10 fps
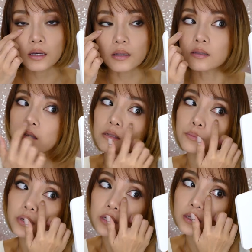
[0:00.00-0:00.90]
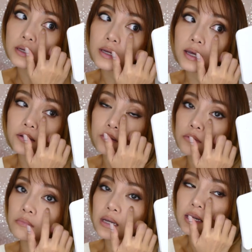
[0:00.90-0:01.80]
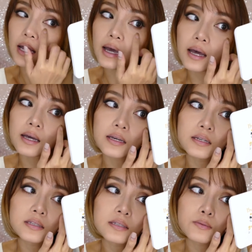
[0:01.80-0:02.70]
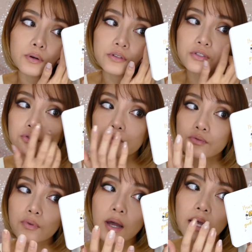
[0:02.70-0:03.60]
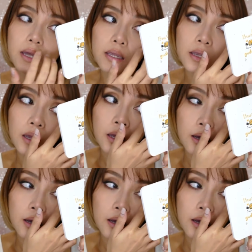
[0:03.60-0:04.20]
a little bit under my eyes where it's dry.